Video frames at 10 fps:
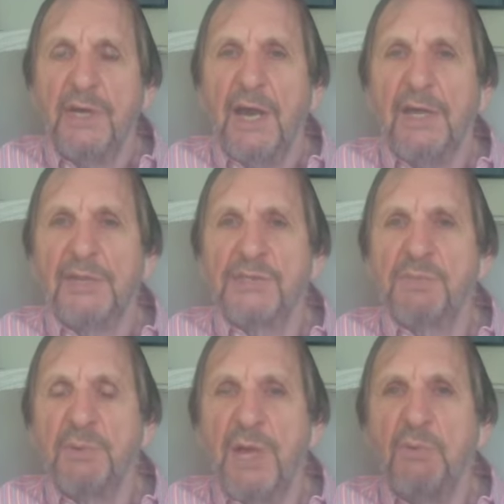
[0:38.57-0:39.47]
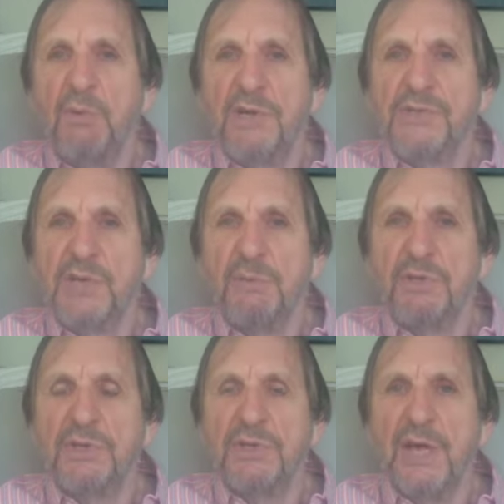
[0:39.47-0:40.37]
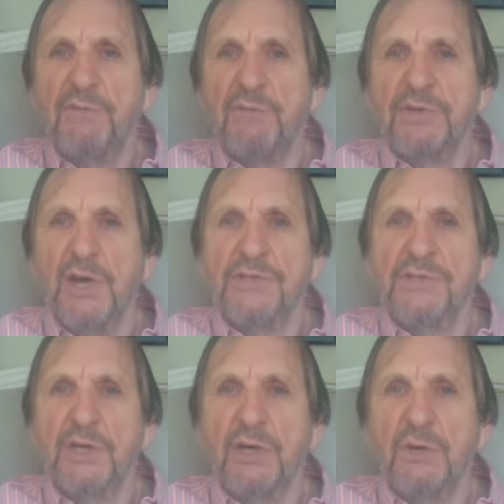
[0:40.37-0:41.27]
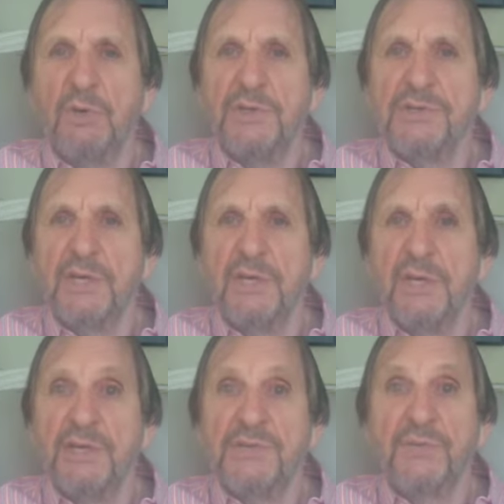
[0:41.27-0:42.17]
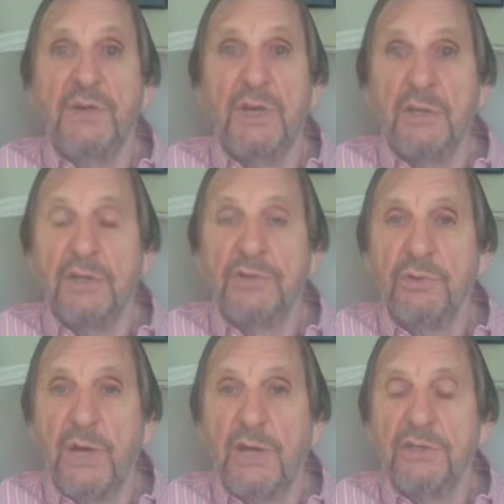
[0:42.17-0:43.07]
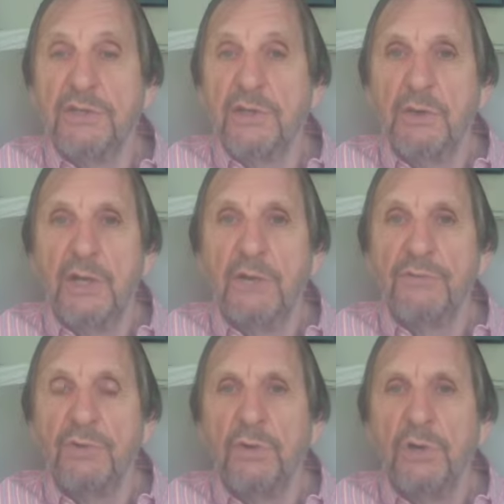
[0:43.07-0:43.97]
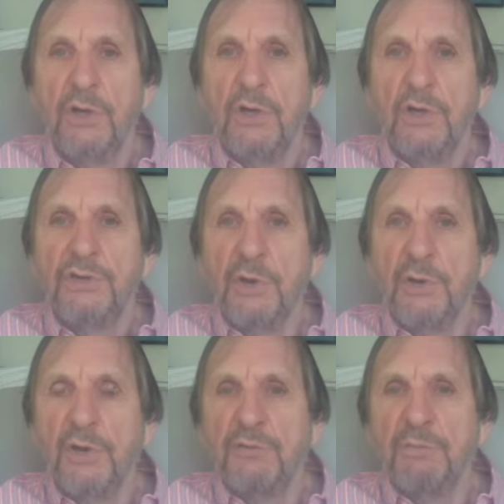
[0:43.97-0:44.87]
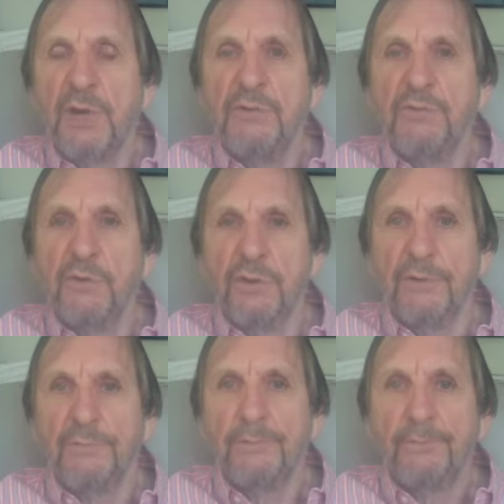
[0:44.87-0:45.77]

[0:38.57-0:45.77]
and explain why so much of the advertising we see is free, that you actually don't have to pay for it.